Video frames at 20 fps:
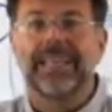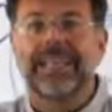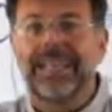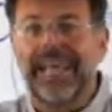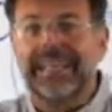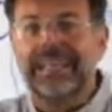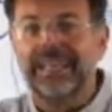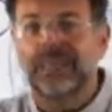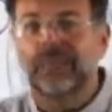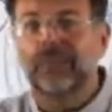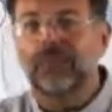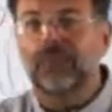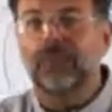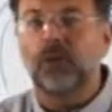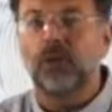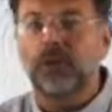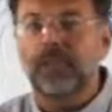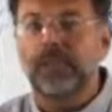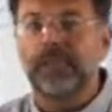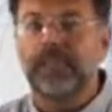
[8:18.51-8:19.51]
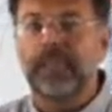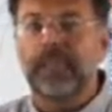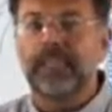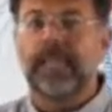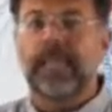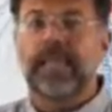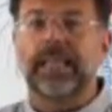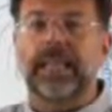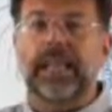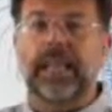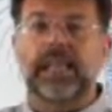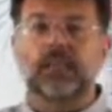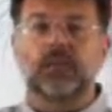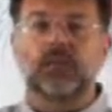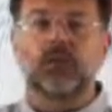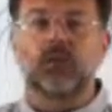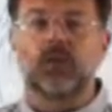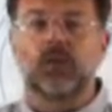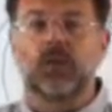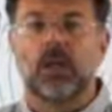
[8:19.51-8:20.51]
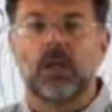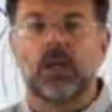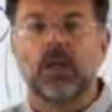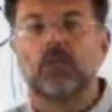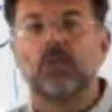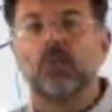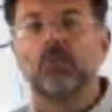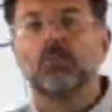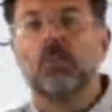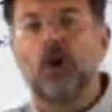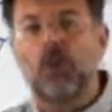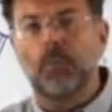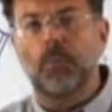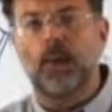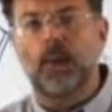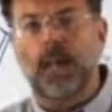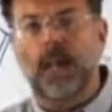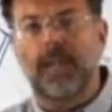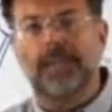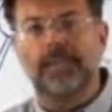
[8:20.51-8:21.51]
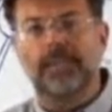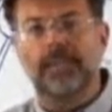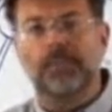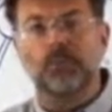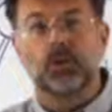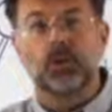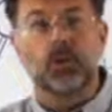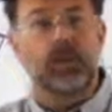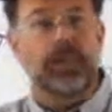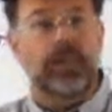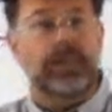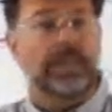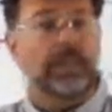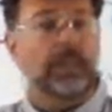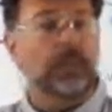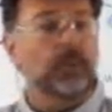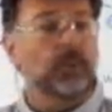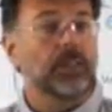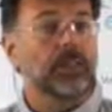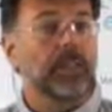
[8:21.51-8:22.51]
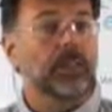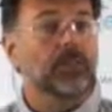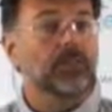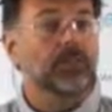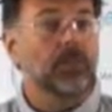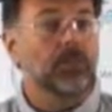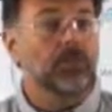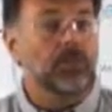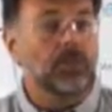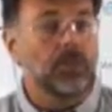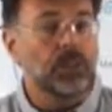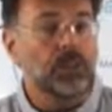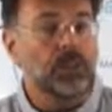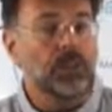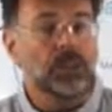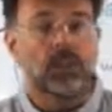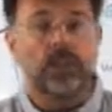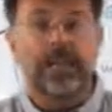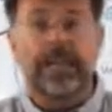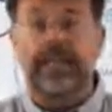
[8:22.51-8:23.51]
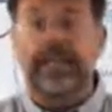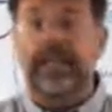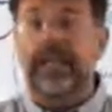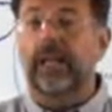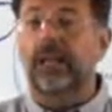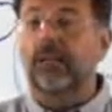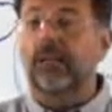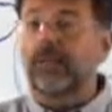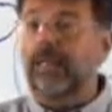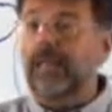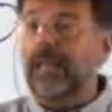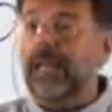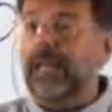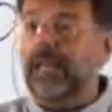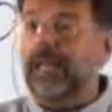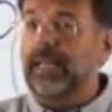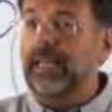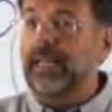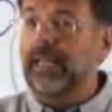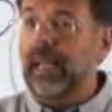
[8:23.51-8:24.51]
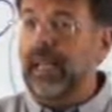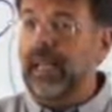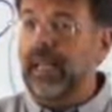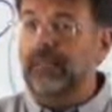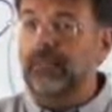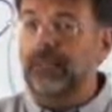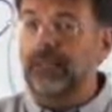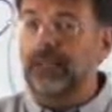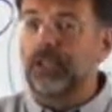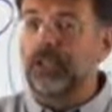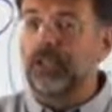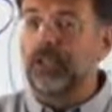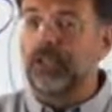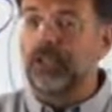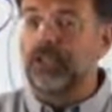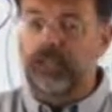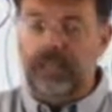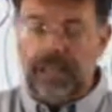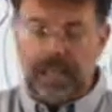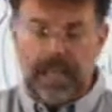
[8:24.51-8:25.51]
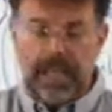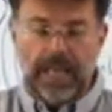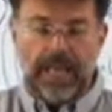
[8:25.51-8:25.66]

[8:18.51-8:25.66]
that's the first thing that they do to mobilize them so that they don't get bruises, so that they don't get any kind of injuries.